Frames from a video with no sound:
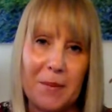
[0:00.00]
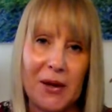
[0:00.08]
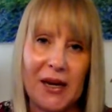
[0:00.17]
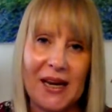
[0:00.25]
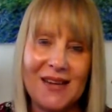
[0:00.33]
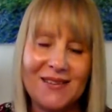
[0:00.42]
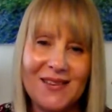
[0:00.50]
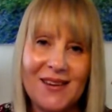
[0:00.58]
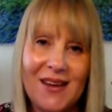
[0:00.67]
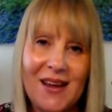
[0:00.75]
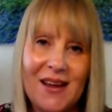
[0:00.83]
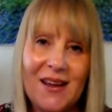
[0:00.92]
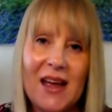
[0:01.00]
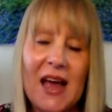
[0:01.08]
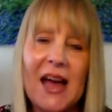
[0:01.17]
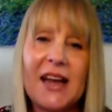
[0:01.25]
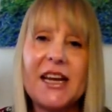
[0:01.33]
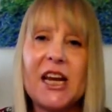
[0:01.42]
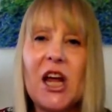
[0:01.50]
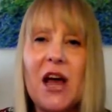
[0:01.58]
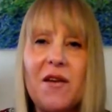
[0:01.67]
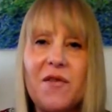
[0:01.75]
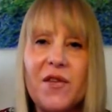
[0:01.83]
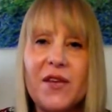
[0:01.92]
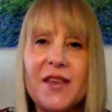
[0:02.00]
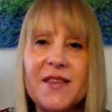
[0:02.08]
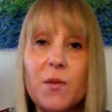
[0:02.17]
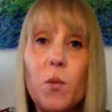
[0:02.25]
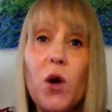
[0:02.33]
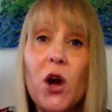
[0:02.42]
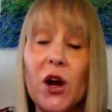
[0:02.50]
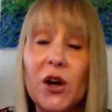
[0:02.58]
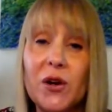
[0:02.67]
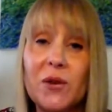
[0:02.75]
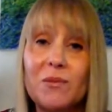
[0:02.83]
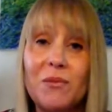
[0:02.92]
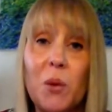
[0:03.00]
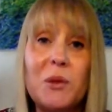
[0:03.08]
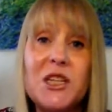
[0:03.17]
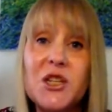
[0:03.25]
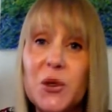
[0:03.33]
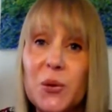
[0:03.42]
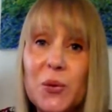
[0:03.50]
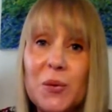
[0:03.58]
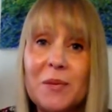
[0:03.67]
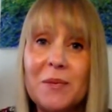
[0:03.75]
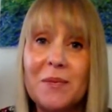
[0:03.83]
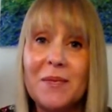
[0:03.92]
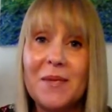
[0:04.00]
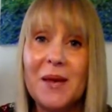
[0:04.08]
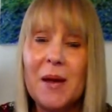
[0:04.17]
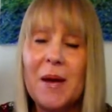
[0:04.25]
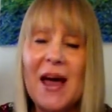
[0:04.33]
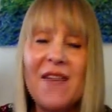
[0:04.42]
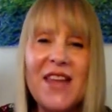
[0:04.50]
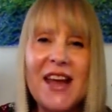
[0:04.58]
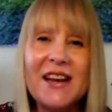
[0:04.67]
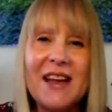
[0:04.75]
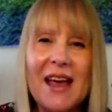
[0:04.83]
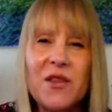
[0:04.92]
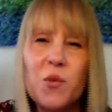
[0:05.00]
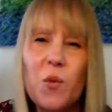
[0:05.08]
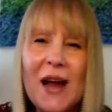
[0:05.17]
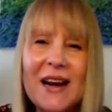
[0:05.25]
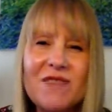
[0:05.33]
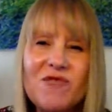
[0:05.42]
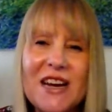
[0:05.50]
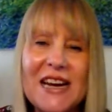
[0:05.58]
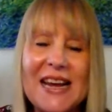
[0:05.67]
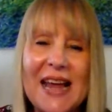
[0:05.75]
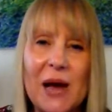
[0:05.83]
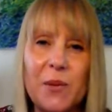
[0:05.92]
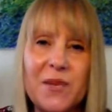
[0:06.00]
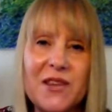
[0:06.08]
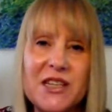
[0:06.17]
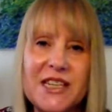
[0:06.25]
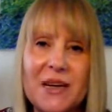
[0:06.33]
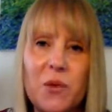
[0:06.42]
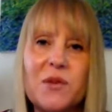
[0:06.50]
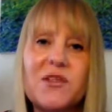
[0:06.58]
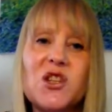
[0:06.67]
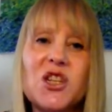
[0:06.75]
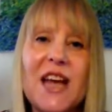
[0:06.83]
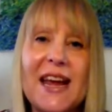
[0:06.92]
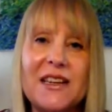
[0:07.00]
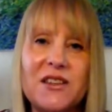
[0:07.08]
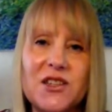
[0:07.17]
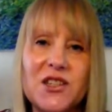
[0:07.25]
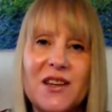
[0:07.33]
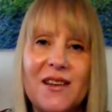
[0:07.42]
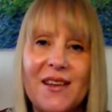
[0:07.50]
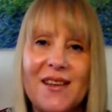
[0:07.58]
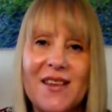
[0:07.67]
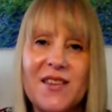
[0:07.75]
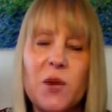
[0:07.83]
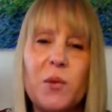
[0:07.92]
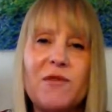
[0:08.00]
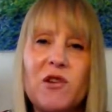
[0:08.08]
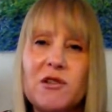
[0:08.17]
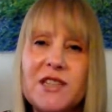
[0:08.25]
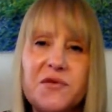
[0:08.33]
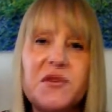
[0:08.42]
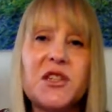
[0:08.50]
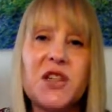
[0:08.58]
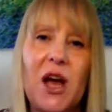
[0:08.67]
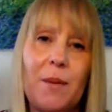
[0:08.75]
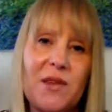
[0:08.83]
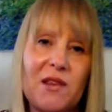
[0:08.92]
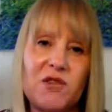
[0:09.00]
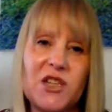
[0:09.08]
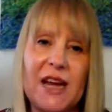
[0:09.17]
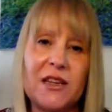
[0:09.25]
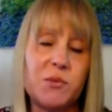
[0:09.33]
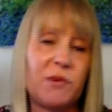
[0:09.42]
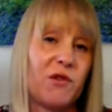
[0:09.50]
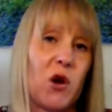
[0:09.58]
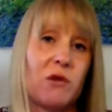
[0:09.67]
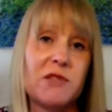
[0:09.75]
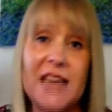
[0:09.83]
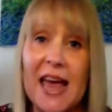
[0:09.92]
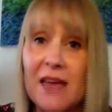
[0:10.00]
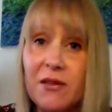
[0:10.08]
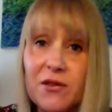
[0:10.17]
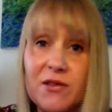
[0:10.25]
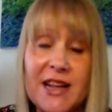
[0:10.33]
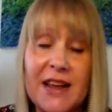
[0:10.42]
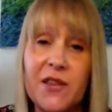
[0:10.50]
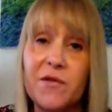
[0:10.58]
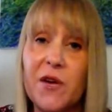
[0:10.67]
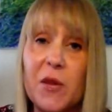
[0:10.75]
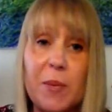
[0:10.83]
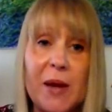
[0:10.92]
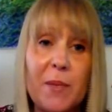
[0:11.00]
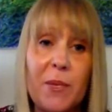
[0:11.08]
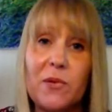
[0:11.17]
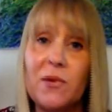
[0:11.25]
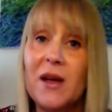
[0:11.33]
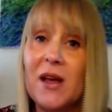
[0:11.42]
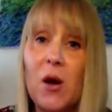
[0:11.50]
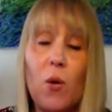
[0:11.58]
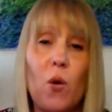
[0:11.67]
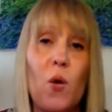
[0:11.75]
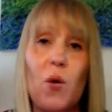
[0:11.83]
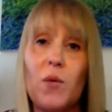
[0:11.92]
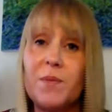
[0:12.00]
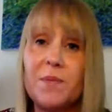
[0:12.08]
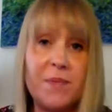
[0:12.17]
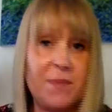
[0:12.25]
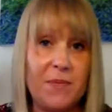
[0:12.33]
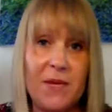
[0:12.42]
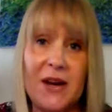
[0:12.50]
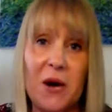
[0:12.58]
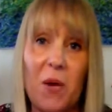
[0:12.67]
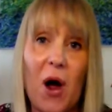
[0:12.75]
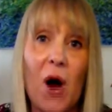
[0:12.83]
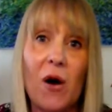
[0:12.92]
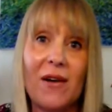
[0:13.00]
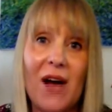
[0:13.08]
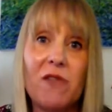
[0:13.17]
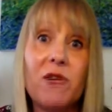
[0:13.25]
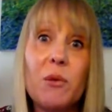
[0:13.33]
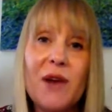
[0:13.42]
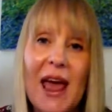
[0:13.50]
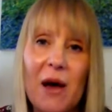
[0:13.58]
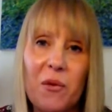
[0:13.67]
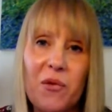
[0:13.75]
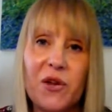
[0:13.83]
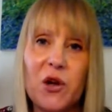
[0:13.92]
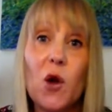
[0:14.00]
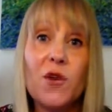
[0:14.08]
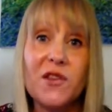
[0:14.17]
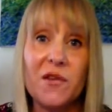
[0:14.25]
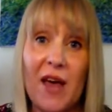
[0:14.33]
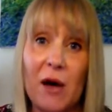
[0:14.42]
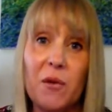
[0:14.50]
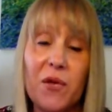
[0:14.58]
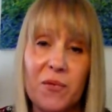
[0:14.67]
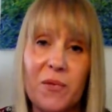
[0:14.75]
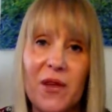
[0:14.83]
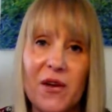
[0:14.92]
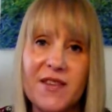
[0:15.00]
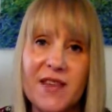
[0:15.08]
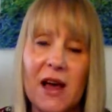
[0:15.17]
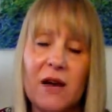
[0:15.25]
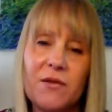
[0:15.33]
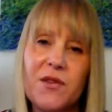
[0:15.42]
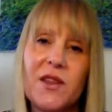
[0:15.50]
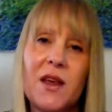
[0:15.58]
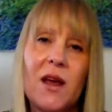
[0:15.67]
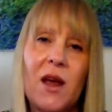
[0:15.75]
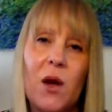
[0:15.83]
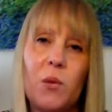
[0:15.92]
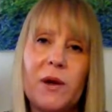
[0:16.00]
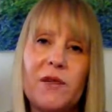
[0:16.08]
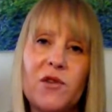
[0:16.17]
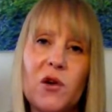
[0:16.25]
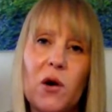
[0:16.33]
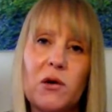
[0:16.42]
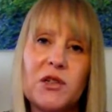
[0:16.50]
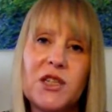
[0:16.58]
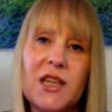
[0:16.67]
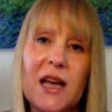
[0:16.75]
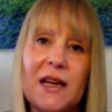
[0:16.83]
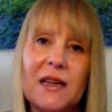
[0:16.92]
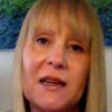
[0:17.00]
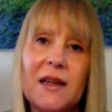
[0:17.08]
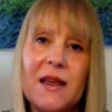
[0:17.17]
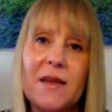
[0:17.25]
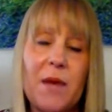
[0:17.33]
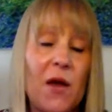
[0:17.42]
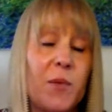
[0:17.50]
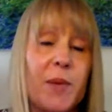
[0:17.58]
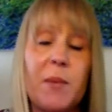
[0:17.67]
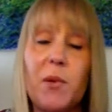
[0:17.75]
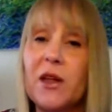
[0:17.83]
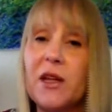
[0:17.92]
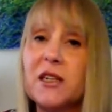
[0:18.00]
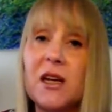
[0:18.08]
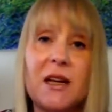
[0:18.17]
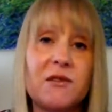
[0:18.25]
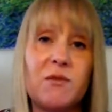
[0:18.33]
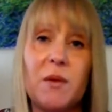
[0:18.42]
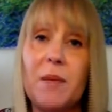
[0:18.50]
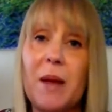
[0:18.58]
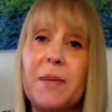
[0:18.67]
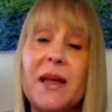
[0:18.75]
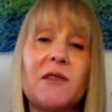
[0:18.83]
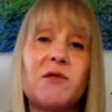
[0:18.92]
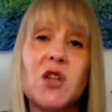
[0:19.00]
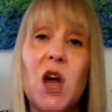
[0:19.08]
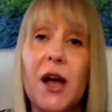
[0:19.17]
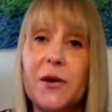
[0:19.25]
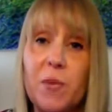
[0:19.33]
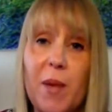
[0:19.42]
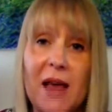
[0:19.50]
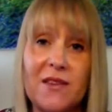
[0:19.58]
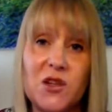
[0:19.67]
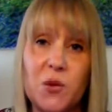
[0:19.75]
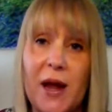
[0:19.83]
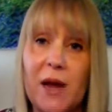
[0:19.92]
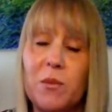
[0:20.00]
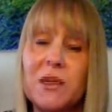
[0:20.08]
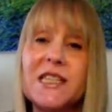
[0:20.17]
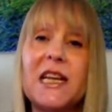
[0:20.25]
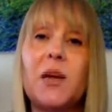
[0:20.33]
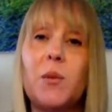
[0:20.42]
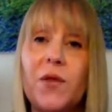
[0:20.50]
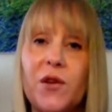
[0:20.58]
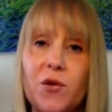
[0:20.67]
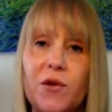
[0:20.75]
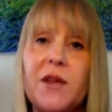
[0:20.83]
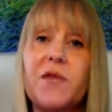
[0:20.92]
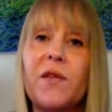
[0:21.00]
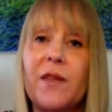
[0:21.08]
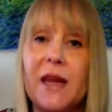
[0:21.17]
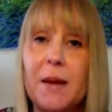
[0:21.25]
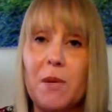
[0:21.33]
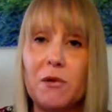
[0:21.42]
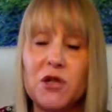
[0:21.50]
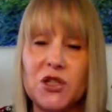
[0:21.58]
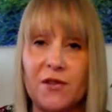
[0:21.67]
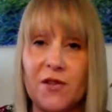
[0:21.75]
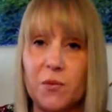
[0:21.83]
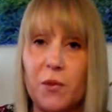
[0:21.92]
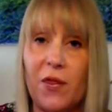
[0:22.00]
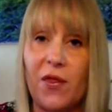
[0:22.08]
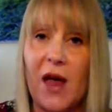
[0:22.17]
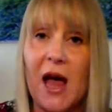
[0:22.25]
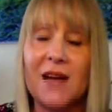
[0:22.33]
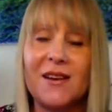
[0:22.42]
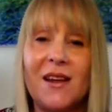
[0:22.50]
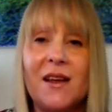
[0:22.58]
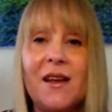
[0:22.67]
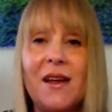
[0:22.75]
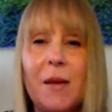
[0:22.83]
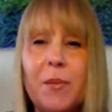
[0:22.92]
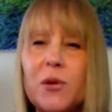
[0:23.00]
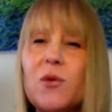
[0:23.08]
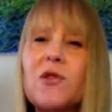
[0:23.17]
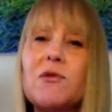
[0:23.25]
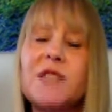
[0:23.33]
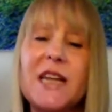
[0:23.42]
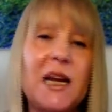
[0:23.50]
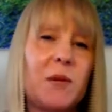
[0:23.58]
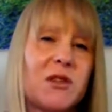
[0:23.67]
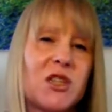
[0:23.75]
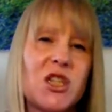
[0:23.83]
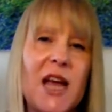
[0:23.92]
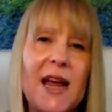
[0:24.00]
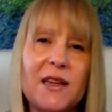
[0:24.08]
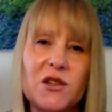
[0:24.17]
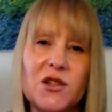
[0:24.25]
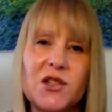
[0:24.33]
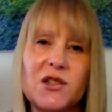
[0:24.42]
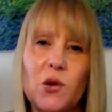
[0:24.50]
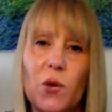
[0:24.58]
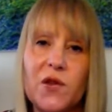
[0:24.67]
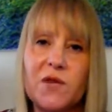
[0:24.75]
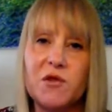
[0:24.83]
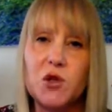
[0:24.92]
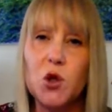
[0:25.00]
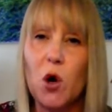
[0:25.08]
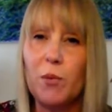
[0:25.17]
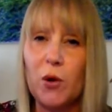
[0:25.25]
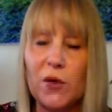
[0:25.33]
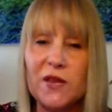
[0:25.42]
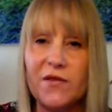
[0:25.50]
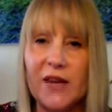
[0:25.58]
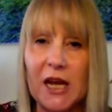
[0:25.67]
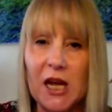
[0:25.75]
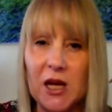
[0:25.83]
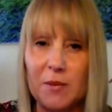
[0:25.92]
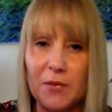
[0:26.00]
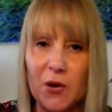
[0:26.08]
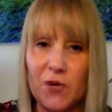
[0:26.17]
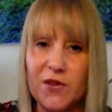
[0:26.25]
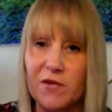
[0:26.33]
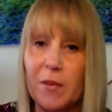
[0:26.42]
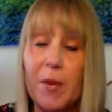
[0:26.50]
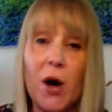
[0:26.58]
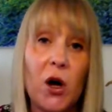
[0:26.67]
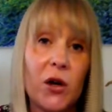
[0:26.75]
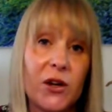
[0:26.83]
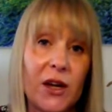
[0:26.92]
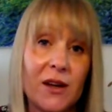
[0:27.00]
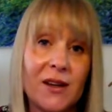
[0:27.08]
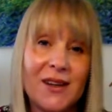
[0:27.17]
money. And it covers work, what we do. And then as well, it really helps to deal with change. So we've got different types of change. We've got death of other people, or, you know, our own health and loss of health with ourselves. We've got other people that are maybe have died or passed away, and we're dealing with the grief and the emotions with that, but also dealing with change, loss of a job, loss of income, loss of a partner,